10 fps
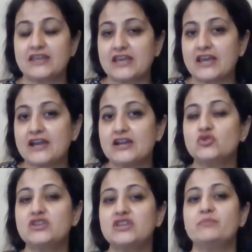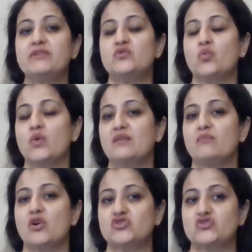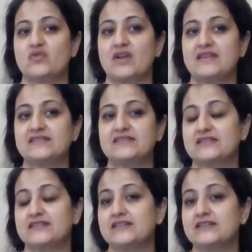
care to keep it well moisturized.